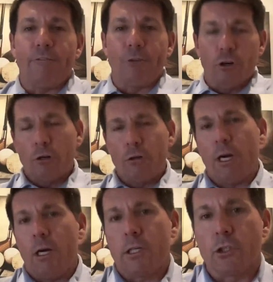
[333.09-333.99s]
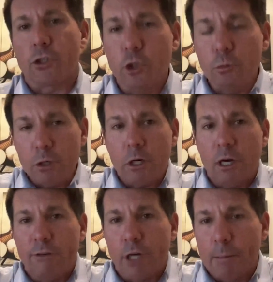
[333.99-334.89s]
if you're a
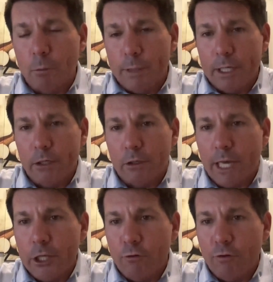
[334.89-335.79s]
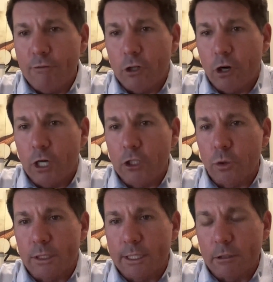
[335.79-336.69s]
consumer of an automobile and you've ever
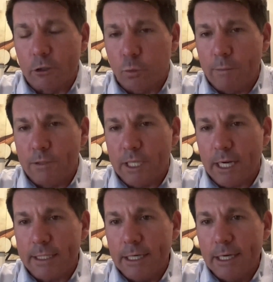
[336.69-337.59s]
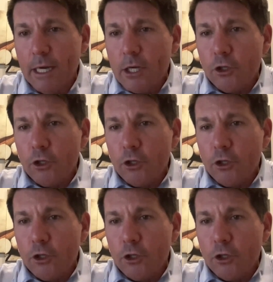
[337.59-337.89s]
gone to a dealer's website,